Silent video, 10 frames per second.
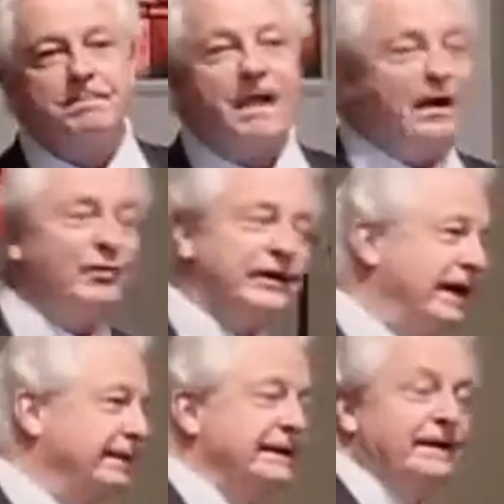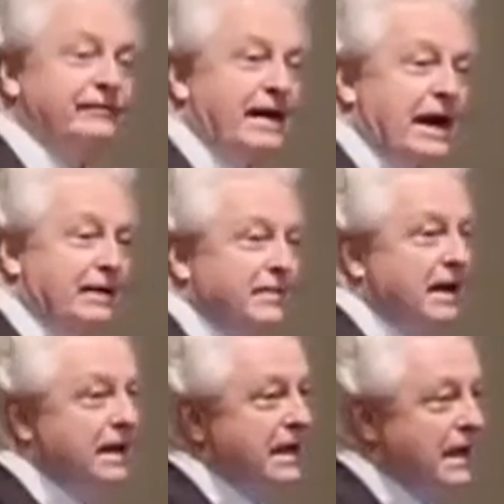I will not identify him,
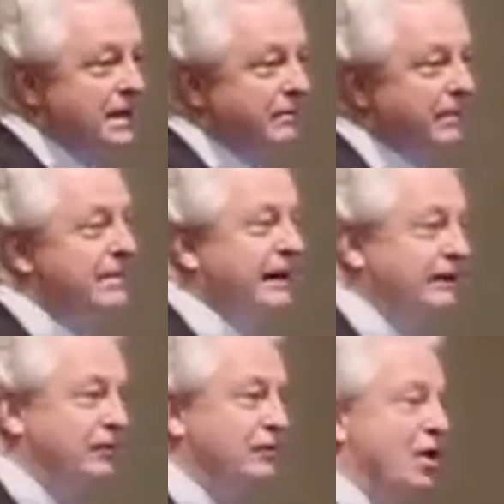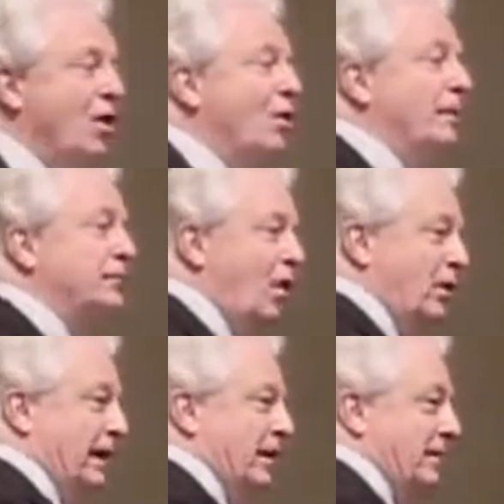but many of you know who I'm
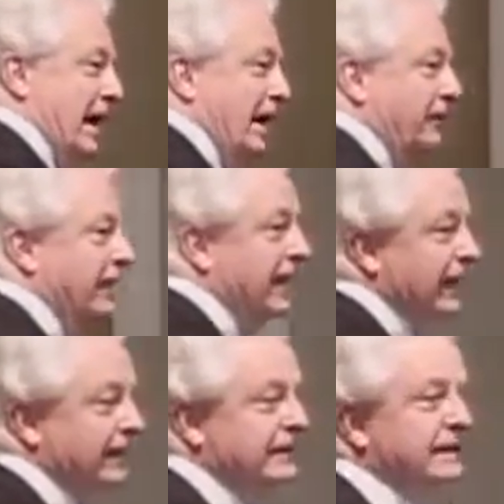talking about, and